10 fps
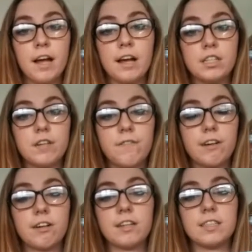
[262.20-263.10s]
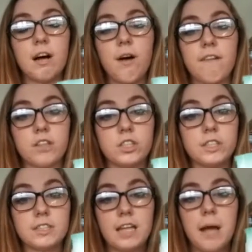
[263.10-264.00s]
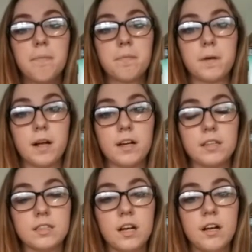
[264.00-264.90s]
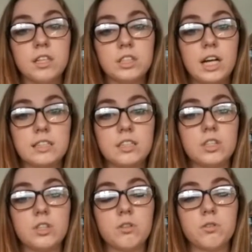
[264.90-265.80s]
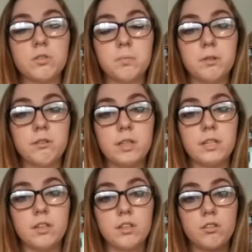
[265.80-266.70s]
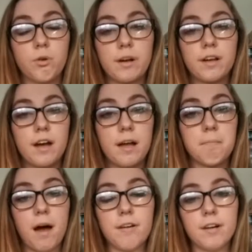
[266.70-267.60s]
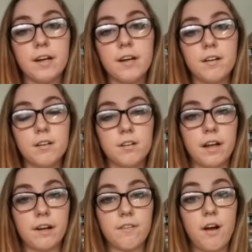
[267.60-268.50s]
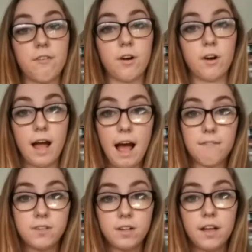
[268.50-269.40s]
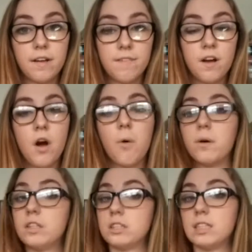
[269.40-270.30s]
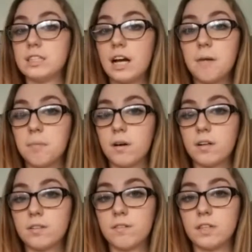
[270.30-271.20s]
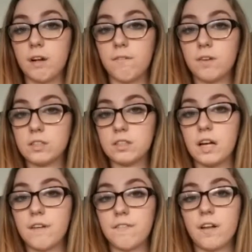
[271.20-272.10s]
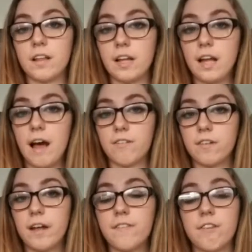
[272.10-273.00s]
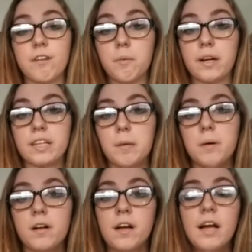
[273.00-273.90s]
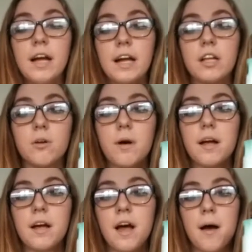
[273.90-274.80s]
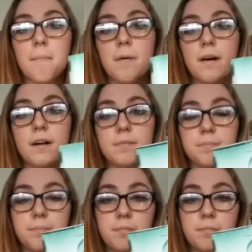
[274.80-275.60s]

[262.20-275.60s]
And she figured this out after she escaped because she has to choose between Troika and Myrid, like, for her afterlife, which is the second book, you know, First Life and then Afterlife. And I really want to get that book either way. But